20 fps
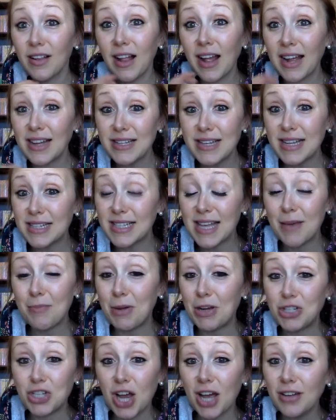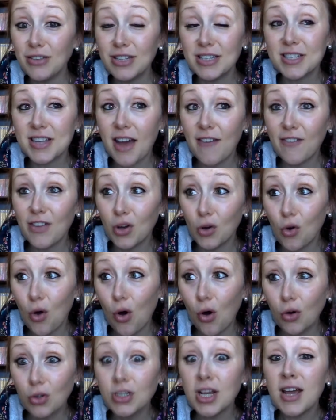As I said, my child does not feel
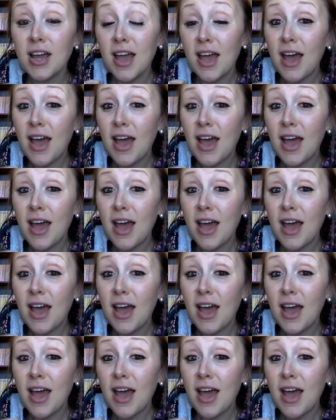cold.